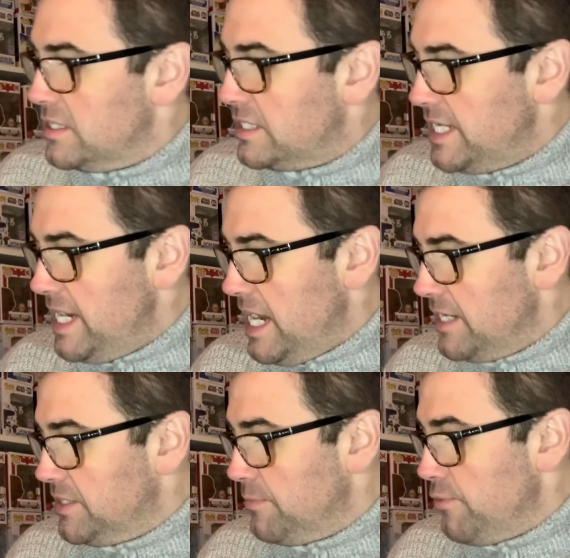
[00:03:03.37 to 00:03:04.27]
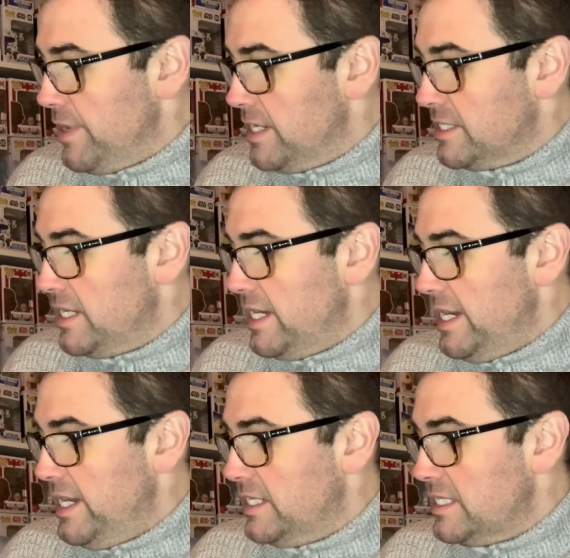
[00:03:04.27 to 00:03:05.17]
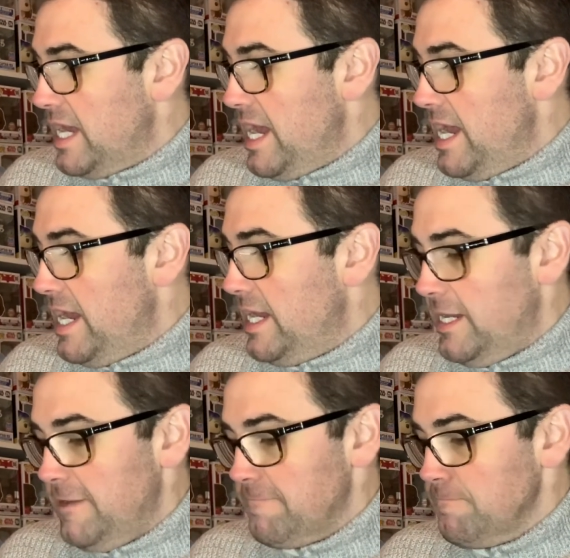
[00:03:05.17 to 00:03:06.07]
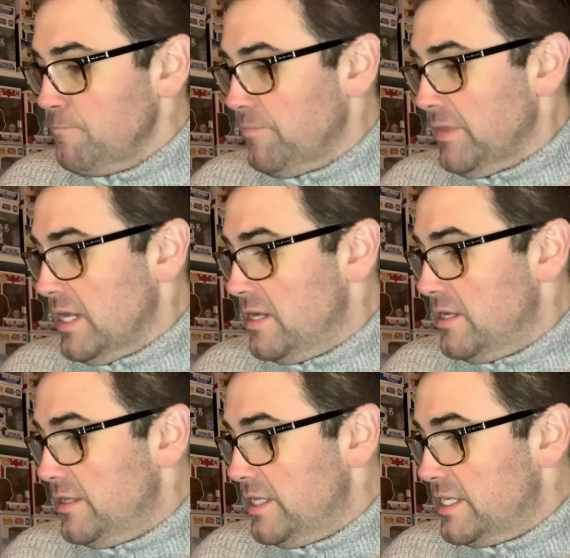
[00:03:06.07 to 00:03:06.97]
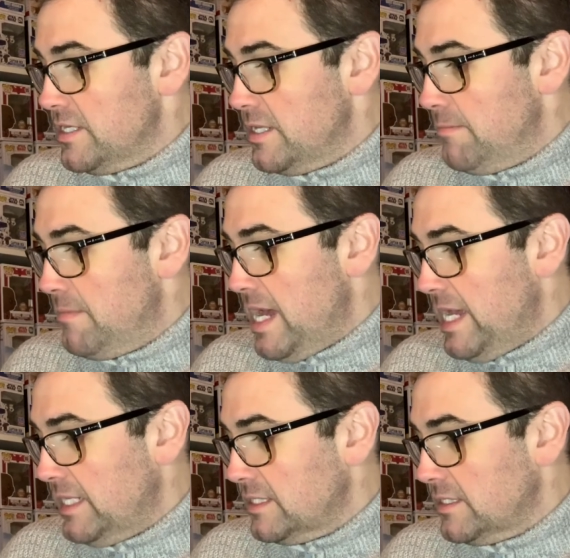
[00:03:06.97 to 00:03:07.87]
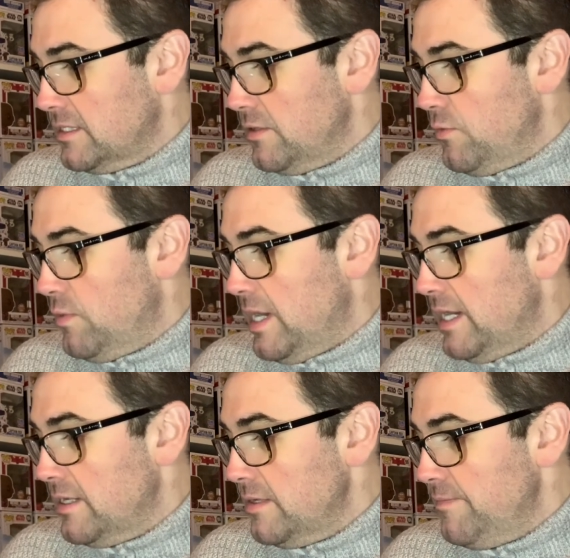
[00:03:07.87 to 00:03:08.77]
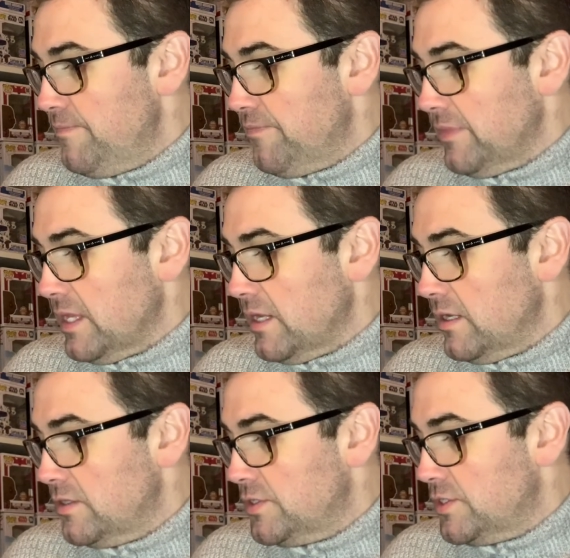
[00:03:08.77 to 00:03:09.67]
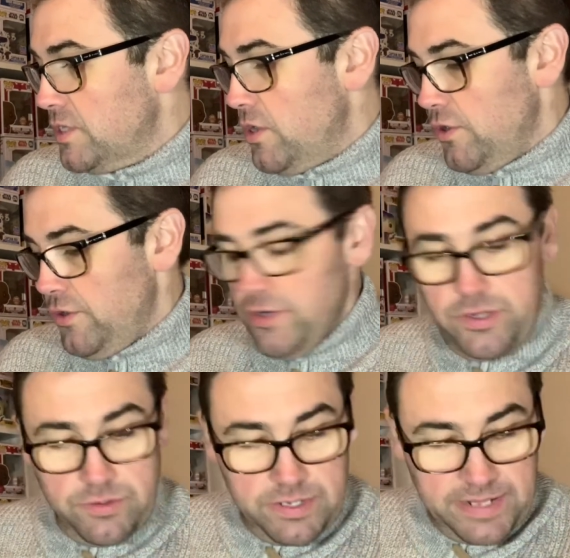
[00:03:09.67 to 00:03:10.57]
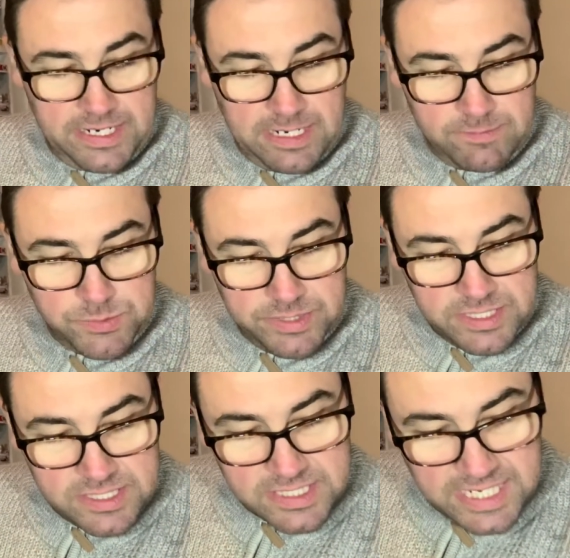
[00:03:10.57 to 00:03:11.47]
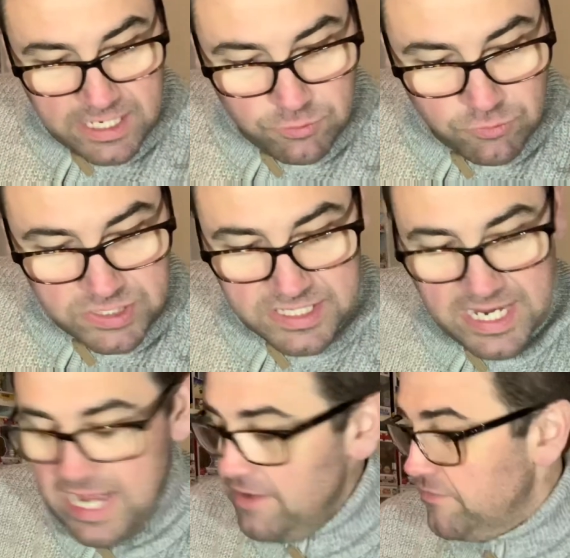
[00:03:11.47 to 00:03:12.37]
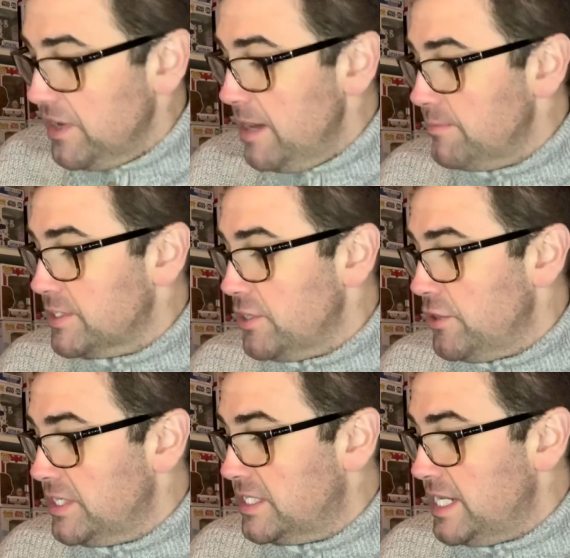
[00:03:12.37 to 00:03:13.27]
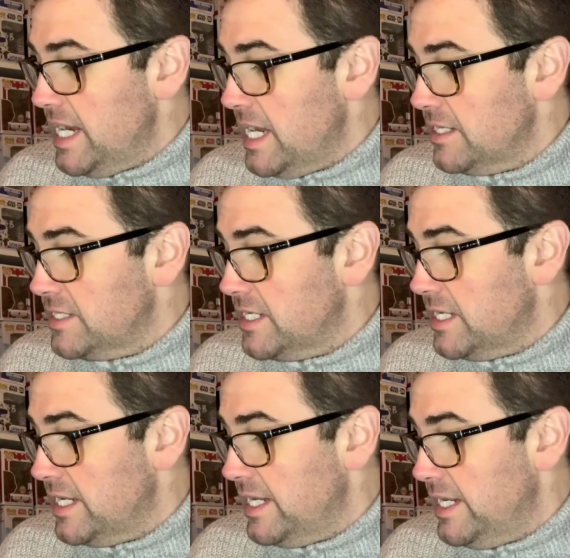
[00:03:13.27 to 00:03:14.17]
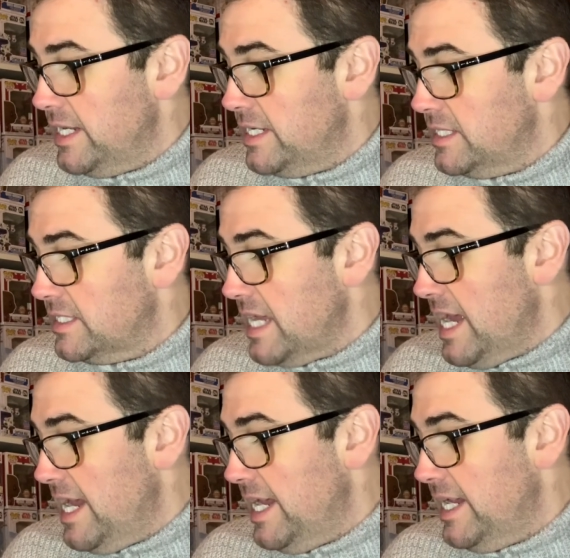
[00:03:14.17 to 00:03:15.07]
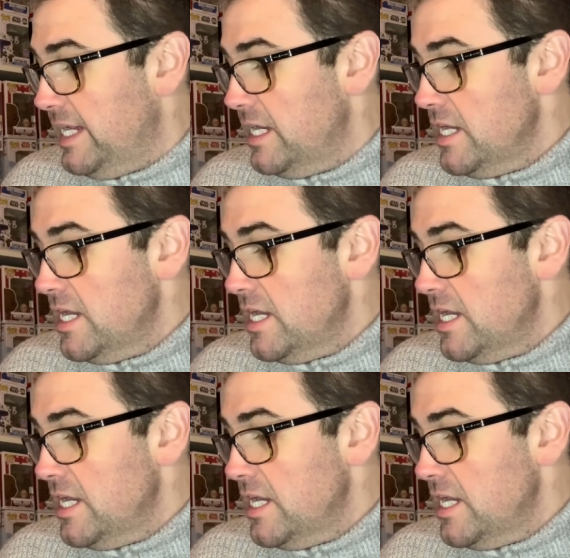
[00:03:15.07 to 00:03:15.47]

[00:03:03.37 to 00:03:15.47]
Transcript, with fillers: the City Hunter Predator is a... This is the masked one. So, and that comes with the skull stuff. Yep, so City Hunter is a